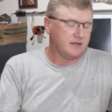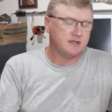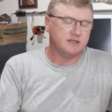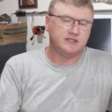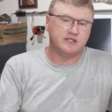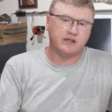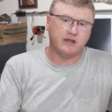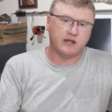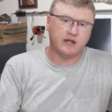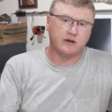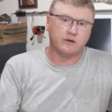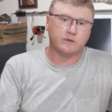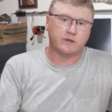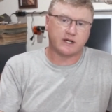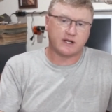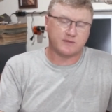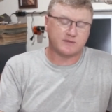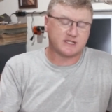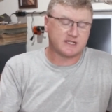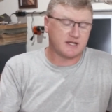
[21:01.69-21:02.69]
Do you hear what
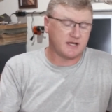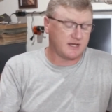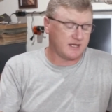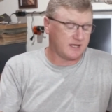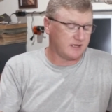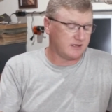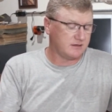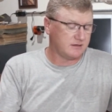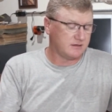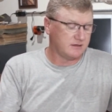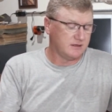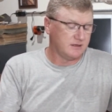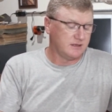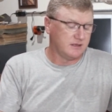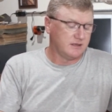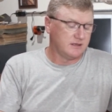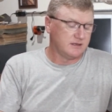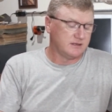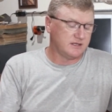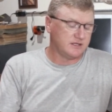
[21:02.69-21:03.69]
I'm saying?
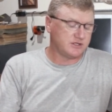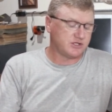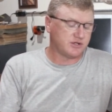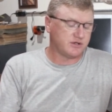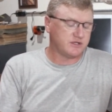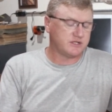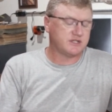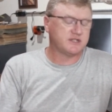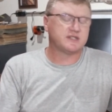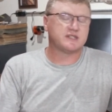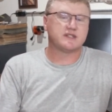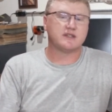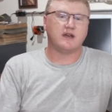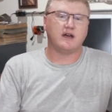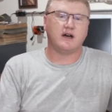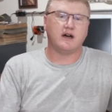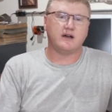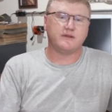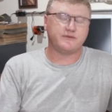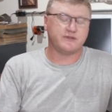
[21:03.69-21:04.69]
The church is
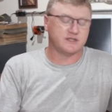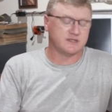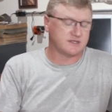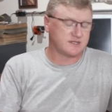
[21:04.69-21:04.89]
often